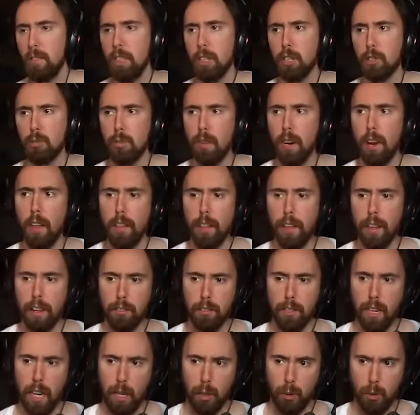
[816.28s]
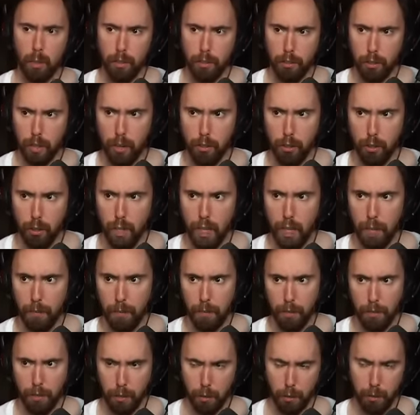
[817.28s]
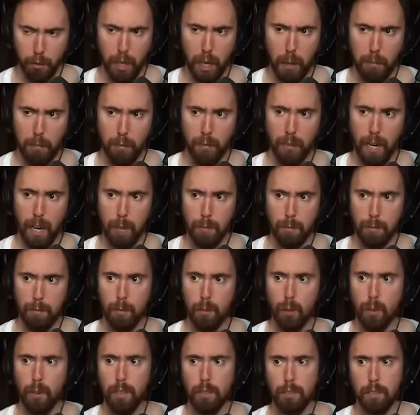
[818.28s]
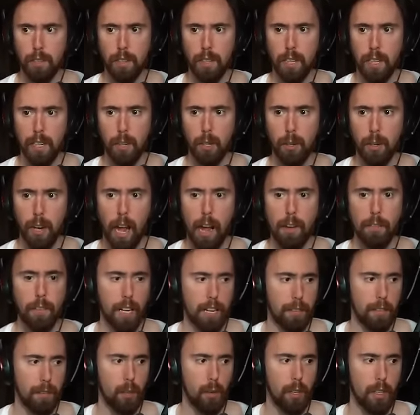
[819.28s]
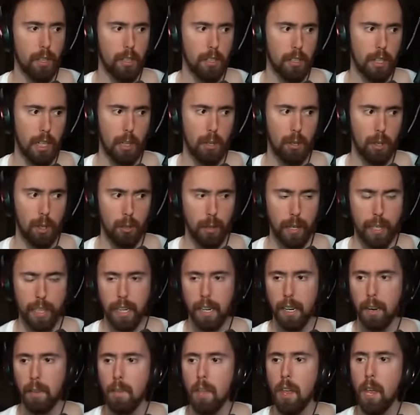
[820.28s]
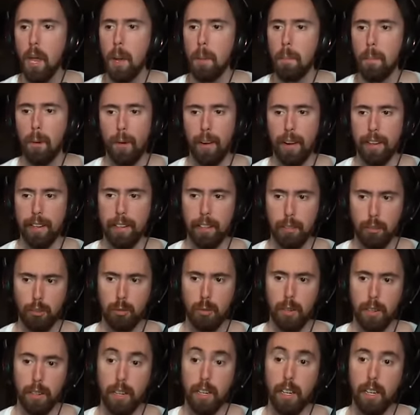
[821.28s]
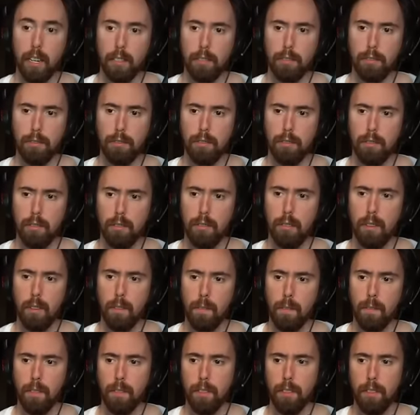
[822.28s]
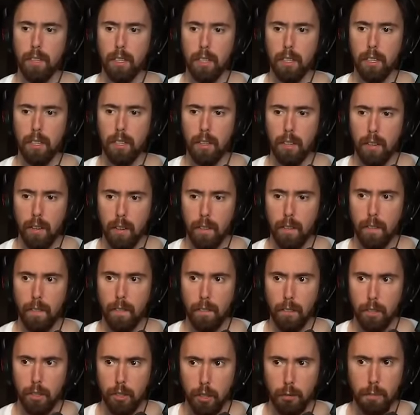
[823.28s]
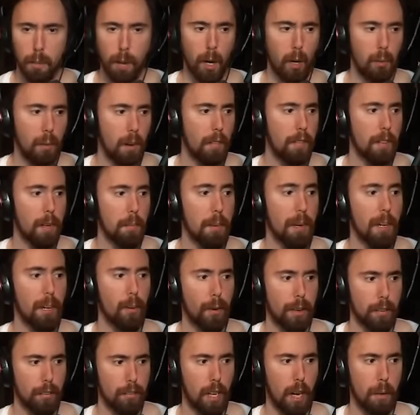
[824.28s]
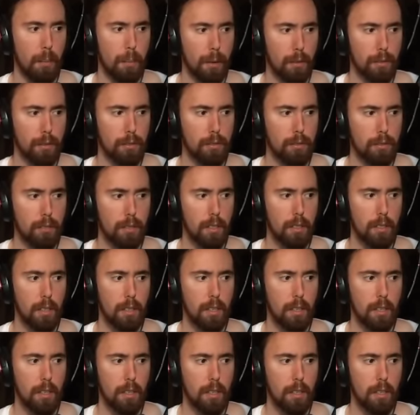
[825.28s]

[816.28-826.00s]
It's one of the things that I criticize a lot of these other types of games for is that they don't have, like, very good color grading. But like this one does. This is probably one of the better examples.